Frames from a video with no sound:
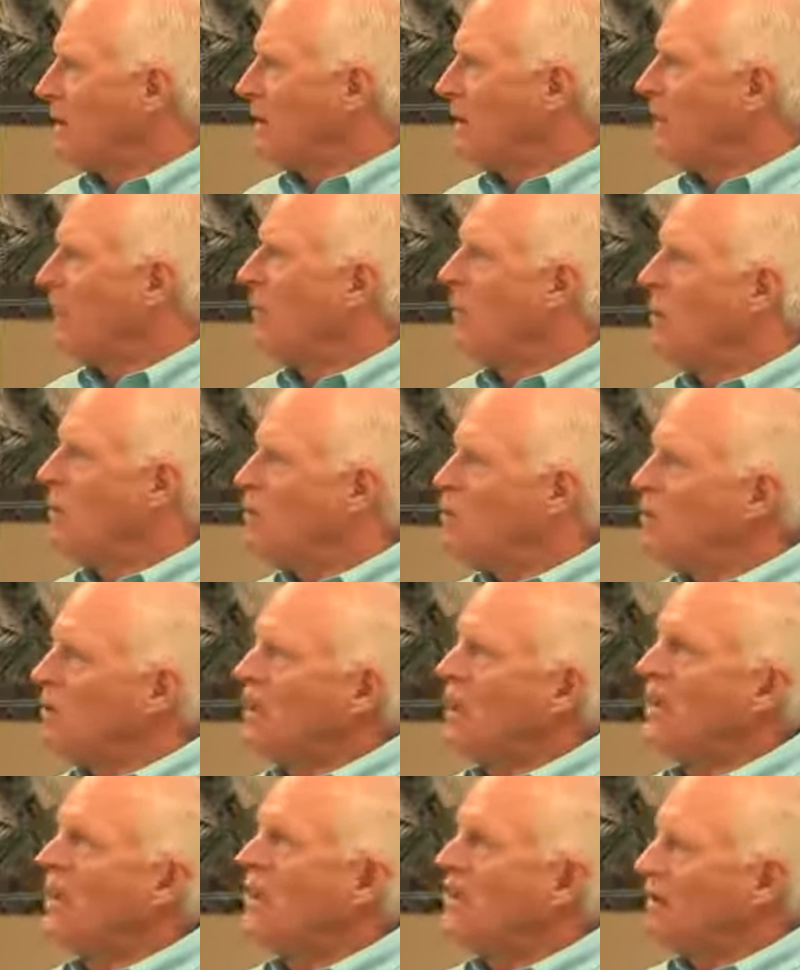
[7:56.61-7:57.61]
And then you
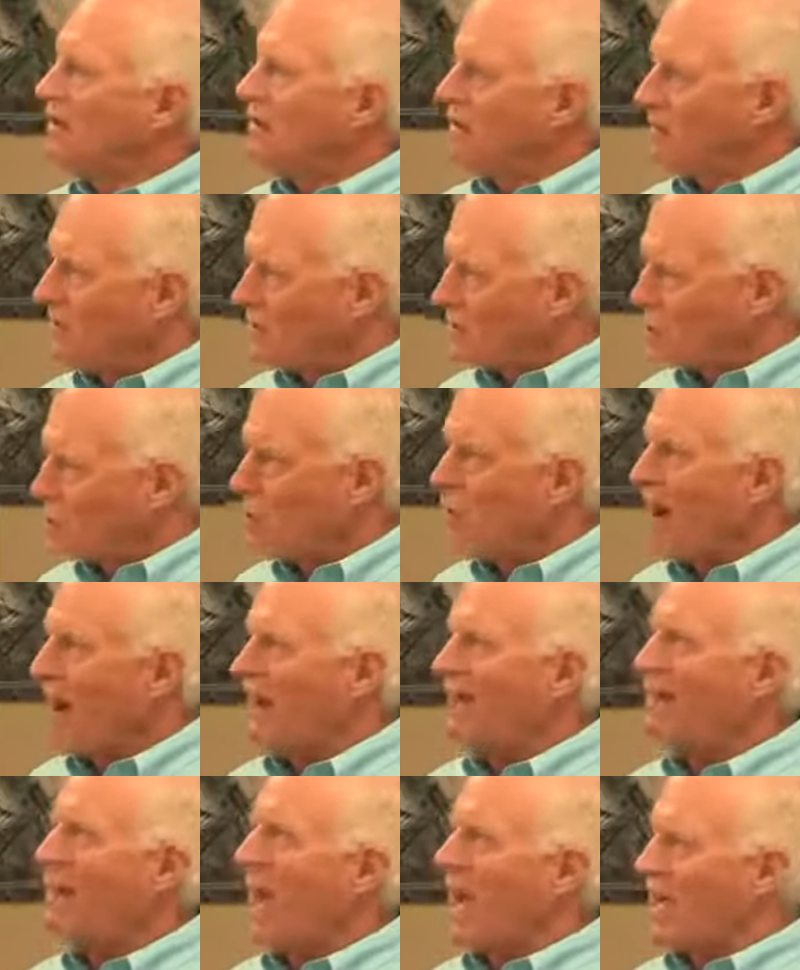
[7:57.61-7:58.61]
need the
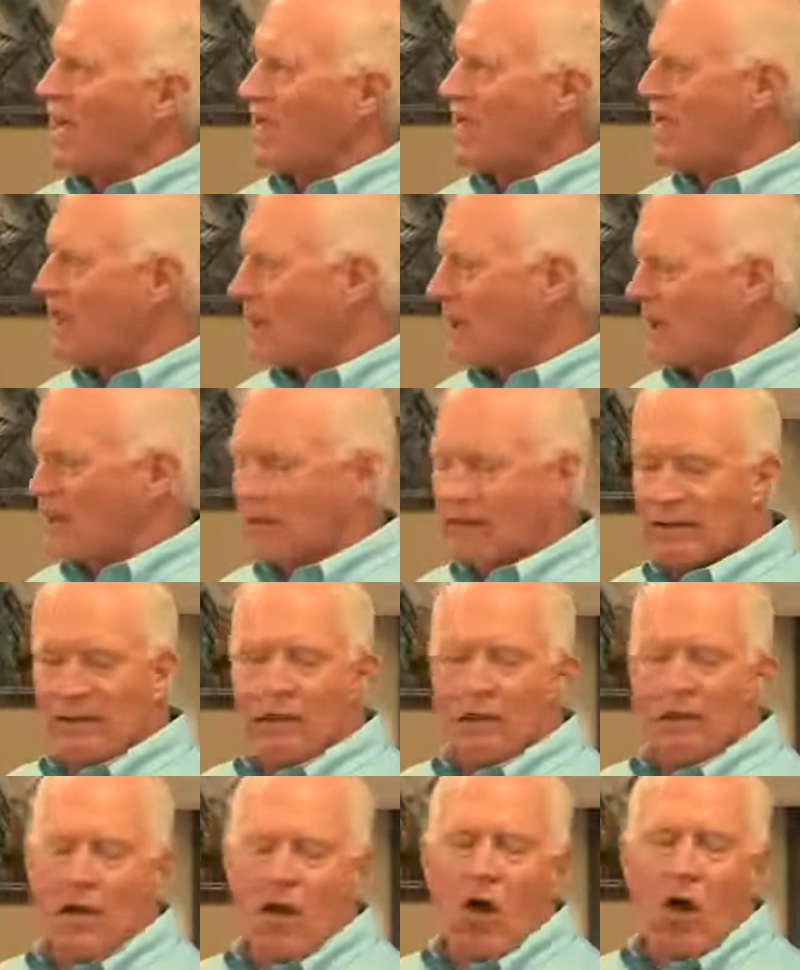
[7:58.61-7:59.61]
correct die set.
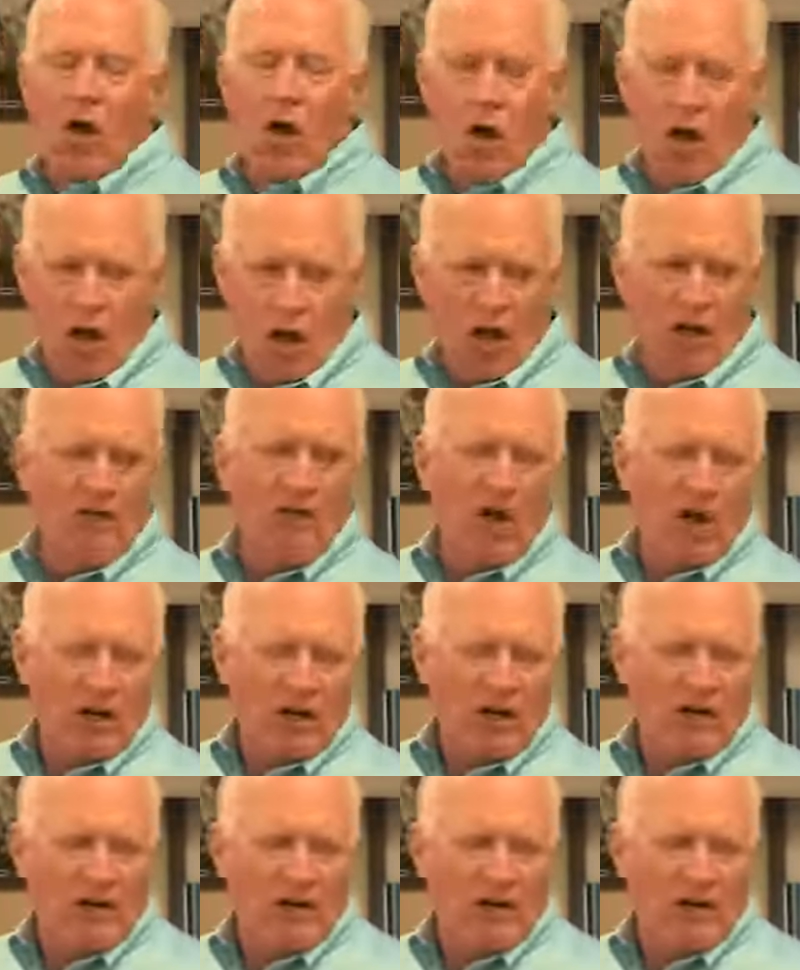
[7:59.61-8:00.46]
All of our